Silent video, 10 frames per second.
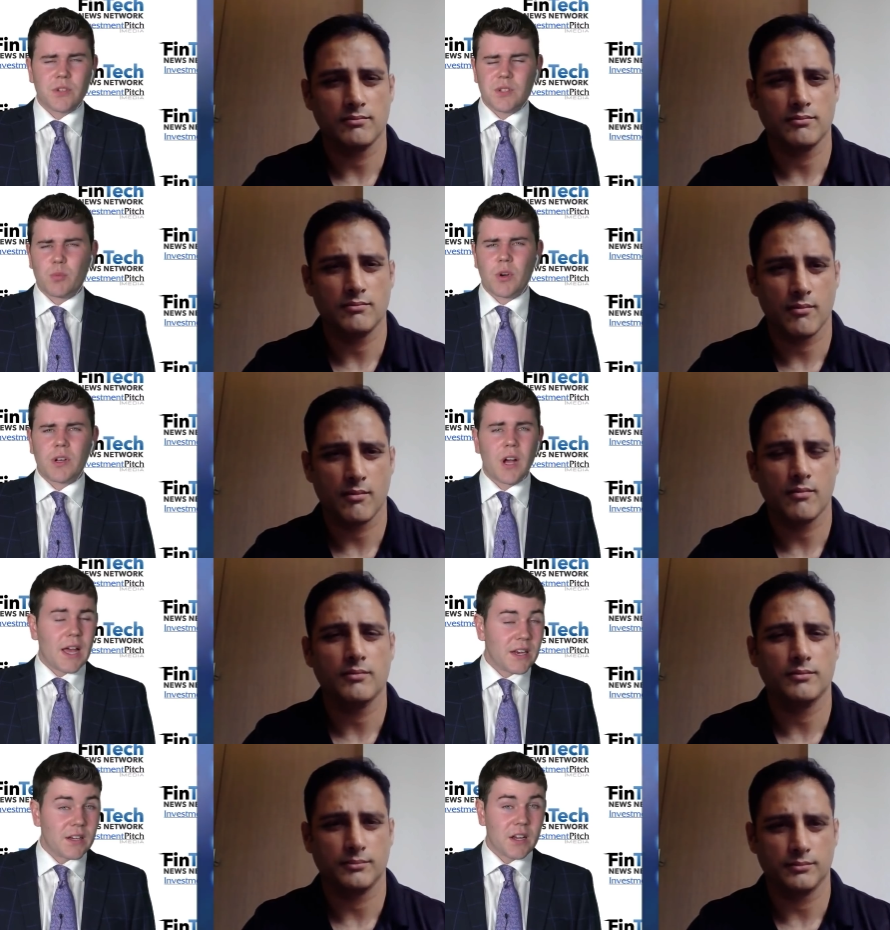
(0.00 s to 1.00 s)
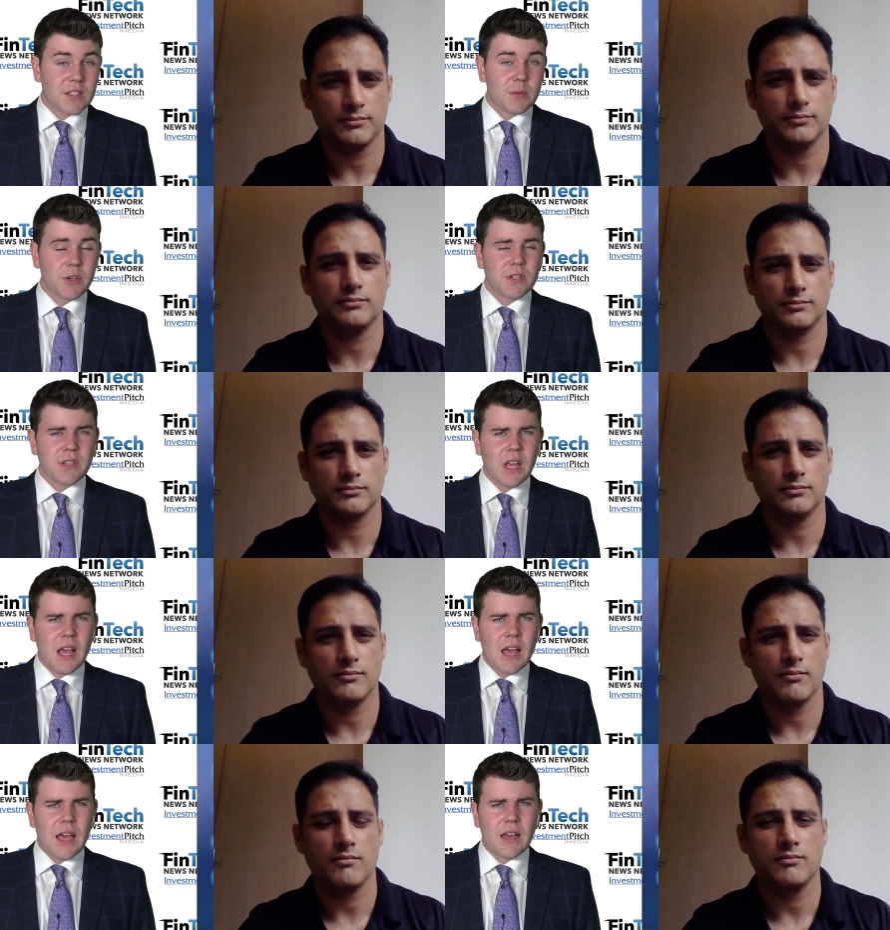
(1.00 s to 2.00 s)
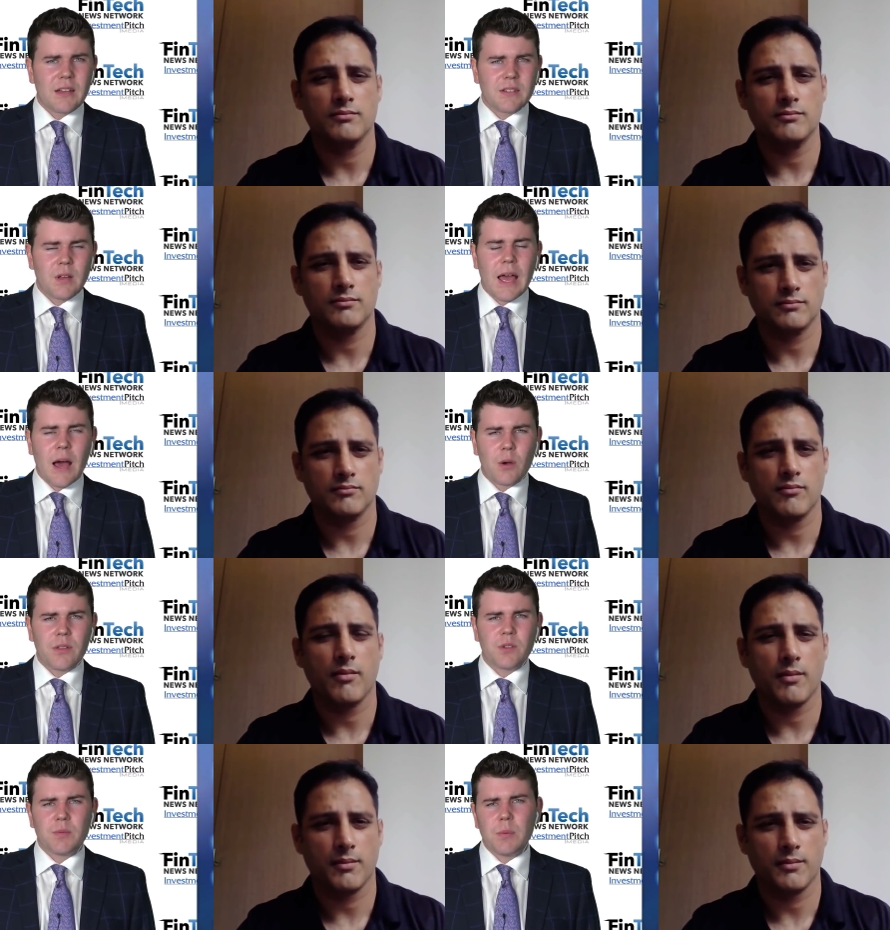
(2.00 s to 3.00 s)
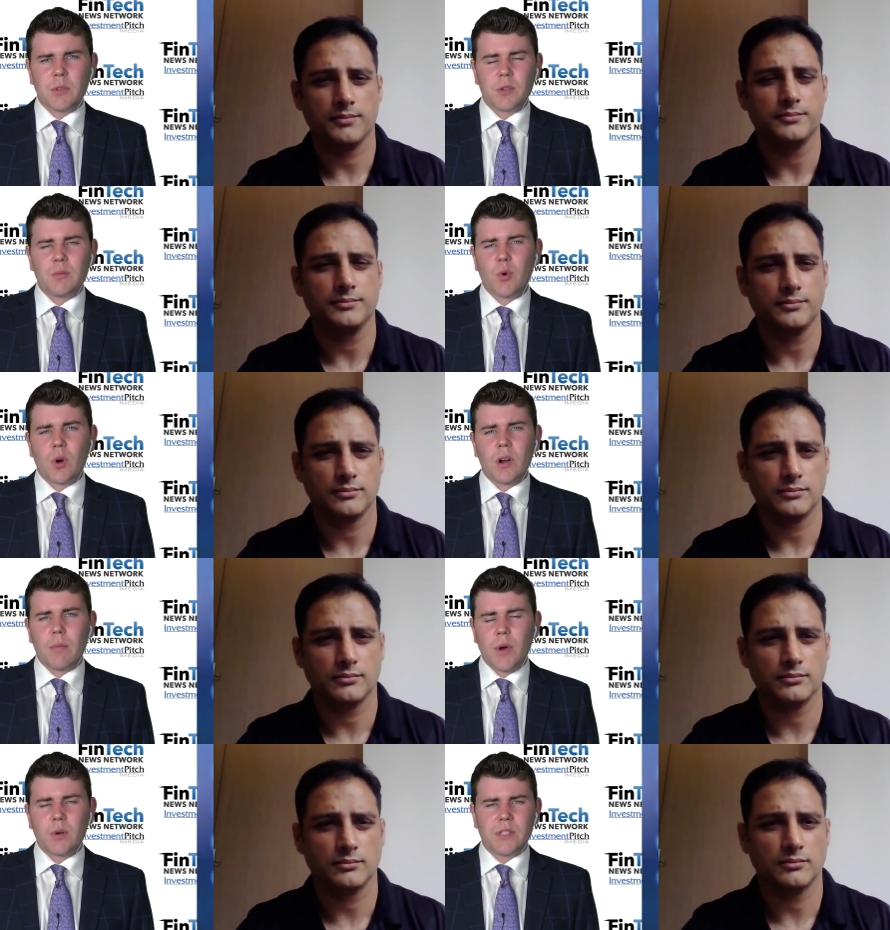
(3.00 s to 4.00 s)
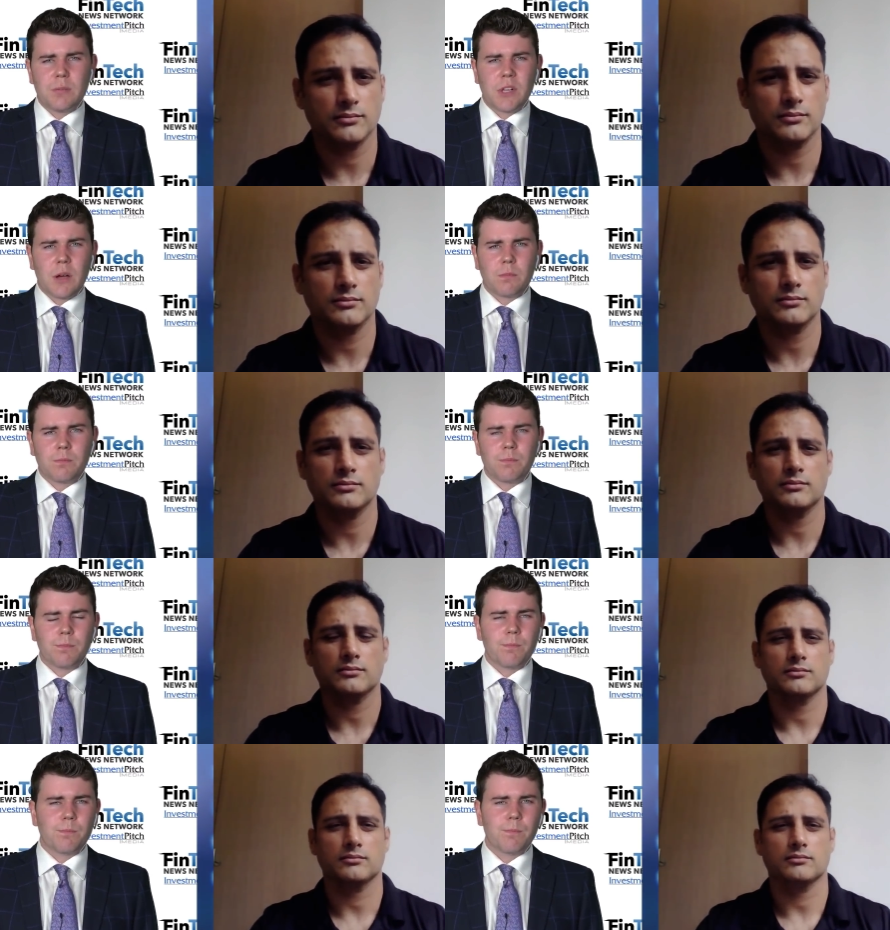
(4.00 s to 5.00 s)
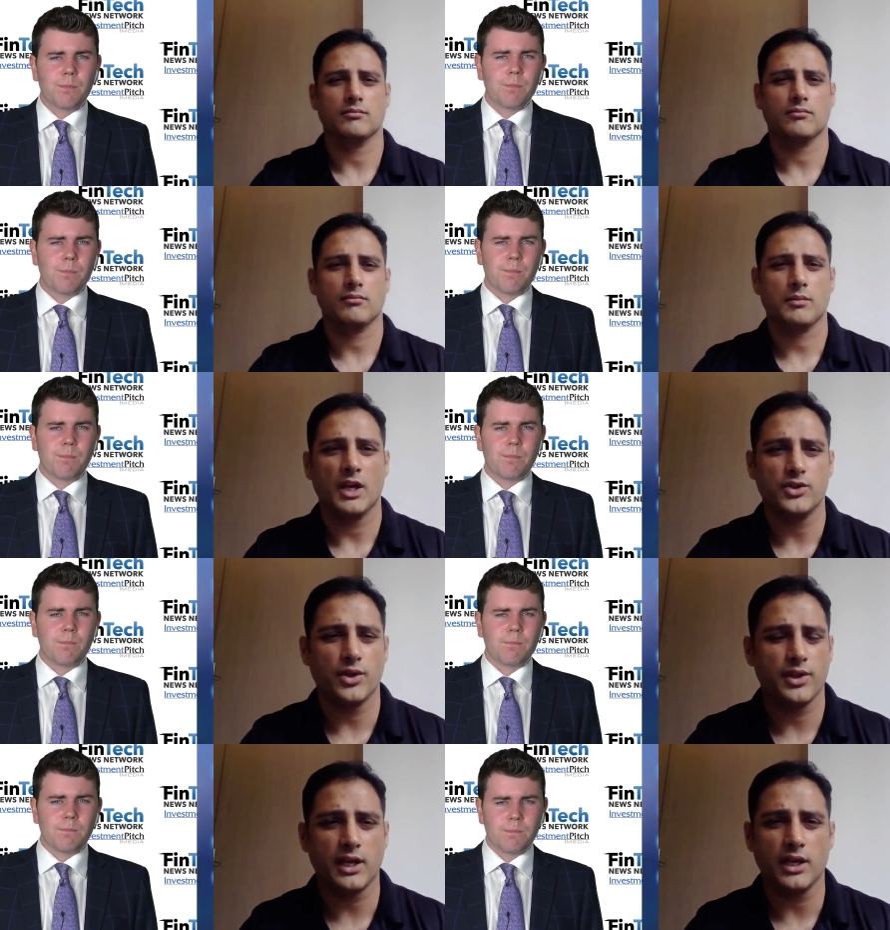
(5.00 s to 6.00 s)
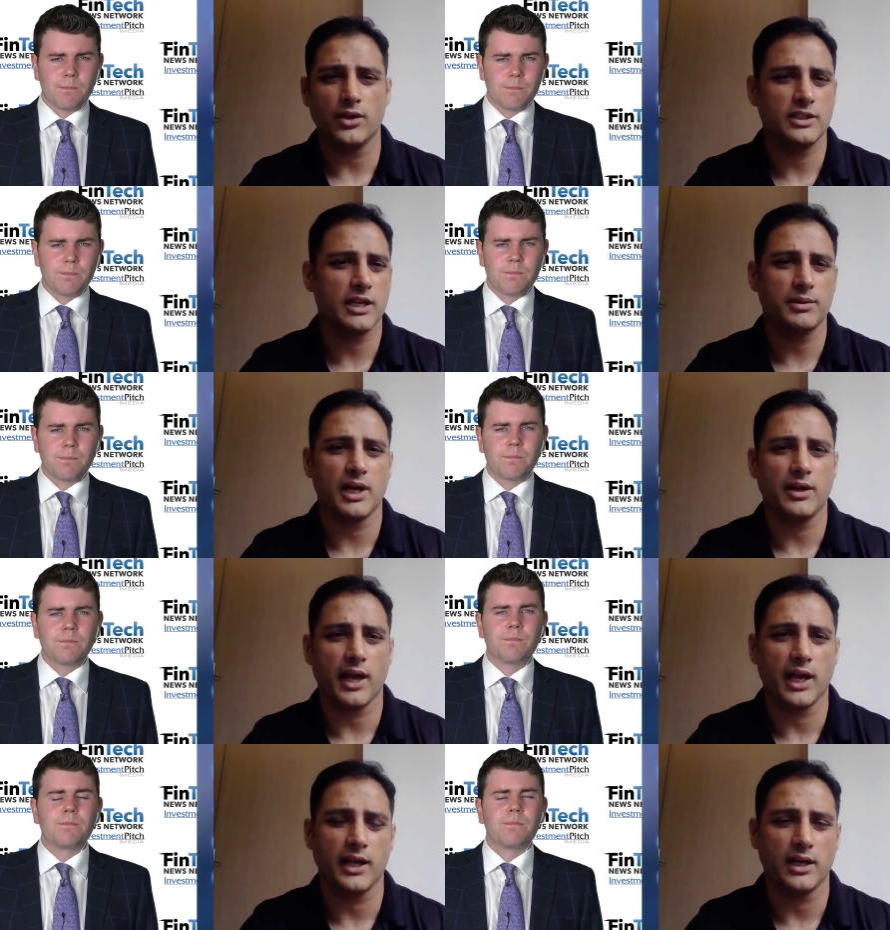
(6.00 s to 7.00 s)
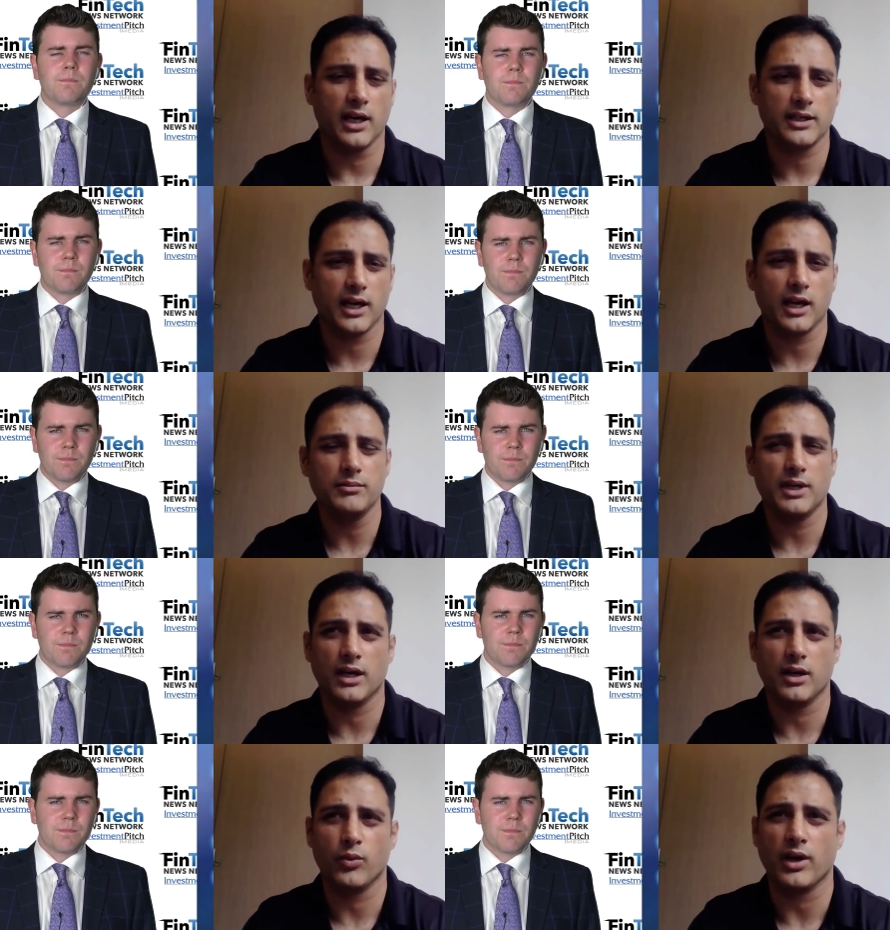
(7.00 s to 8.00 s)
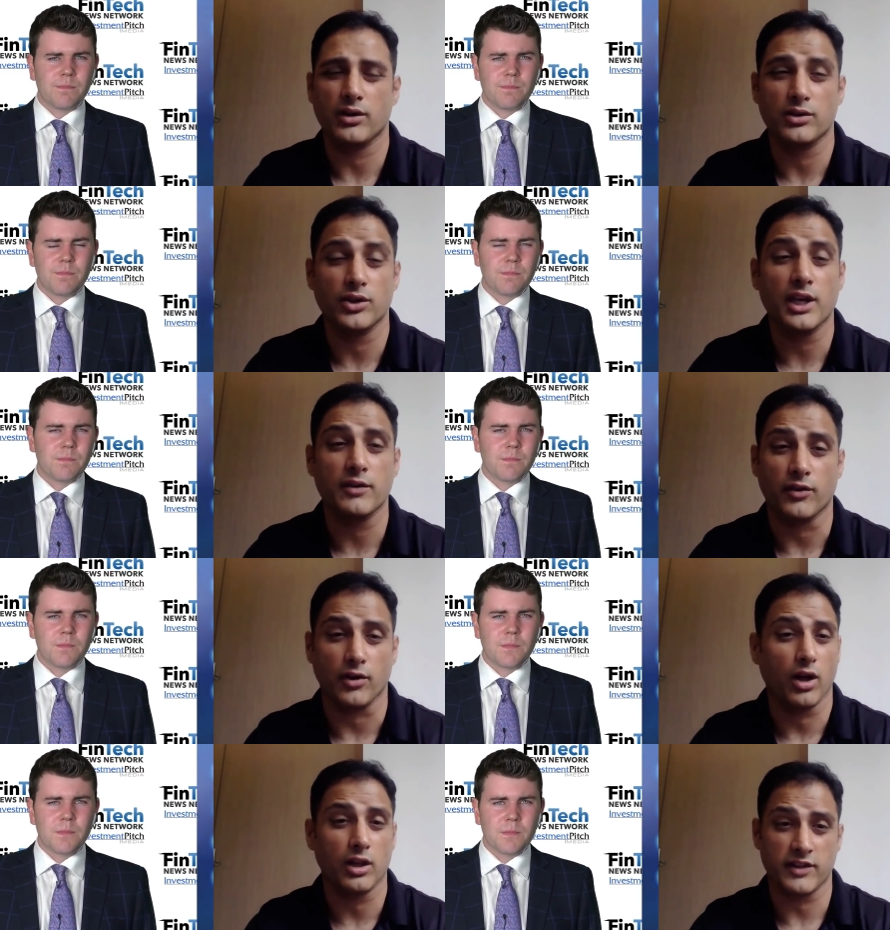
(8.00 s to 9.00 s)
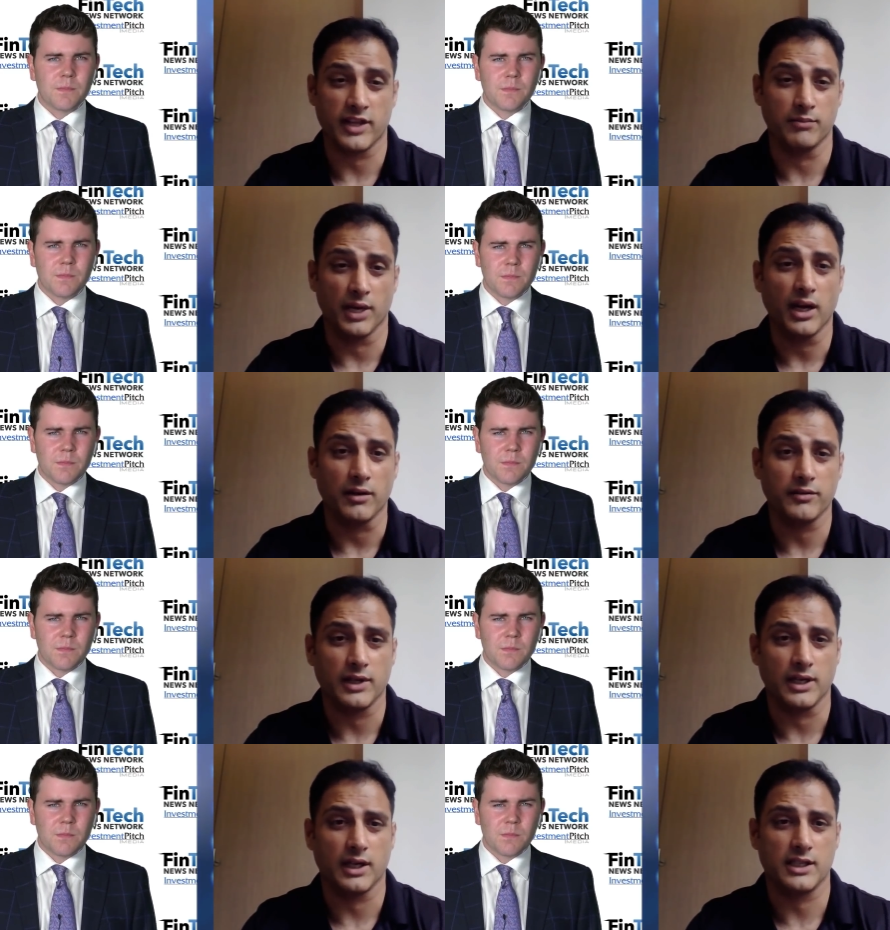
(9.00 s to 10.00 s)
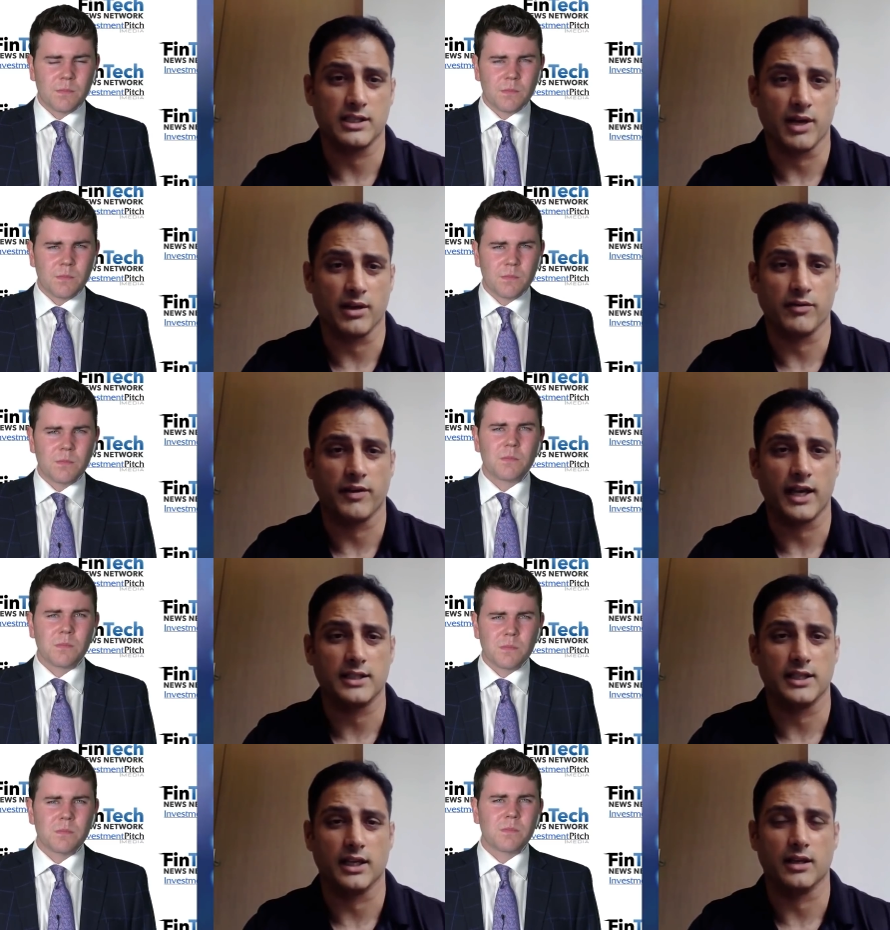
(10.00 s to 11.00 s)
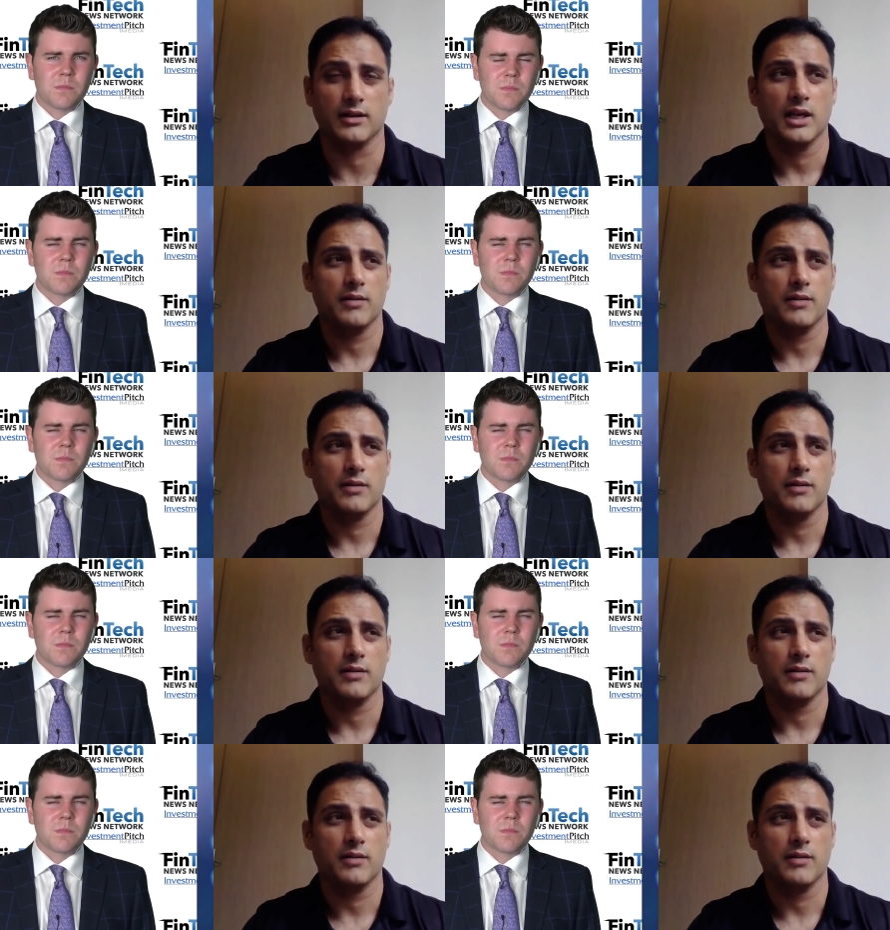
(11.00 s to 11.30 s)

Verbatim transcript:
Speaker 1: or just more end customers? And how can those people learn more about DeepCloud?
Speaker 2: Sure, they can go to deepcloudai.com. Uh, we are looking for all of the above, uh, as a matter of fact. Uh,